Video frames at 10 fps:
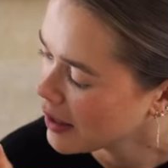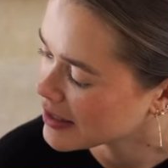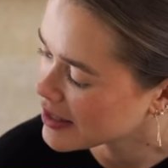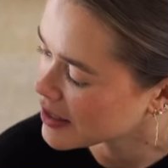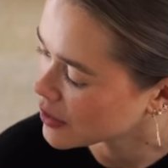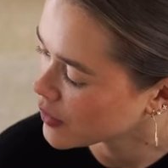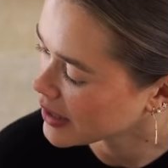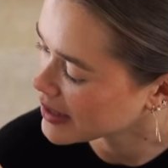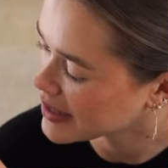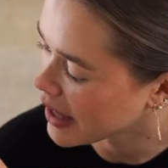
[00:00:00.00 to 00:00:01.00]
This is a
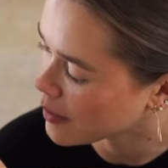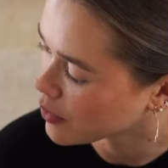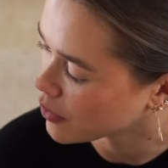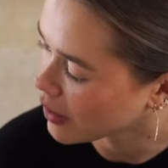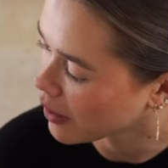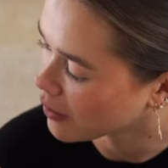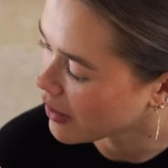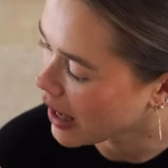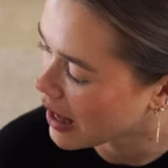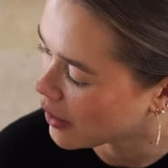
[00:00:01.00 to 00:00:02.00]
great example of
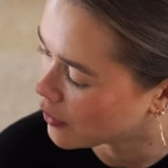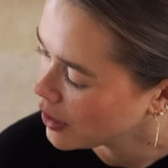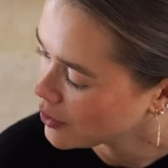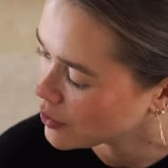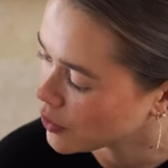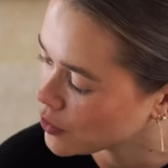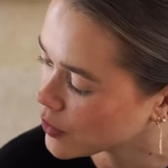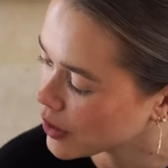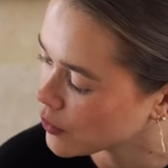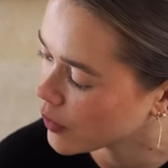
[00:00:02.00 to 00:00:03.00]
how you know you
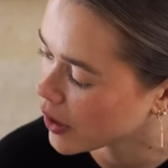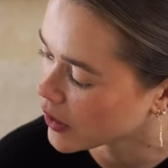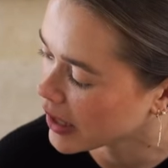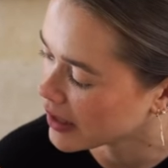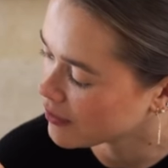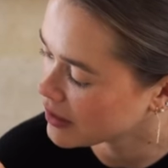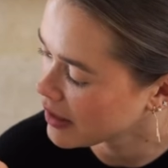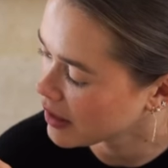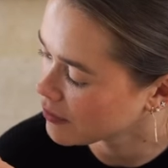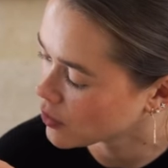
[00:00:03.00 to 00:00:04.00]
can wear kind of a
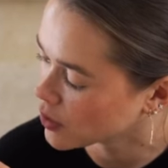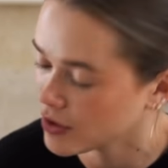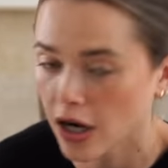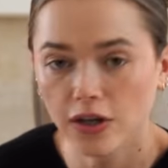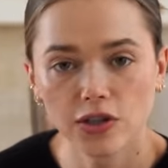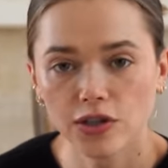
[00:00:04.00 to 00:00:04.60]
navy or darker